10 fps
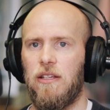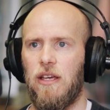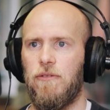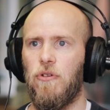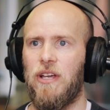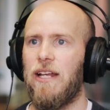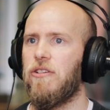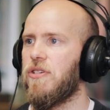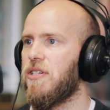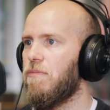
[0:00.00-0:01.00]
they forget
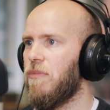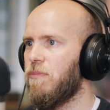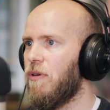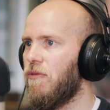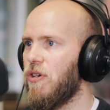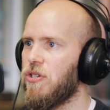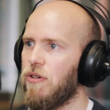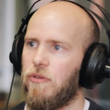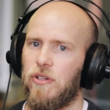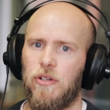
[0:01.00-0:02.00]
to submit
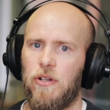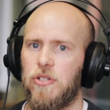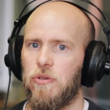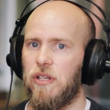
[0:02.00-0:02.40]
provisional returns or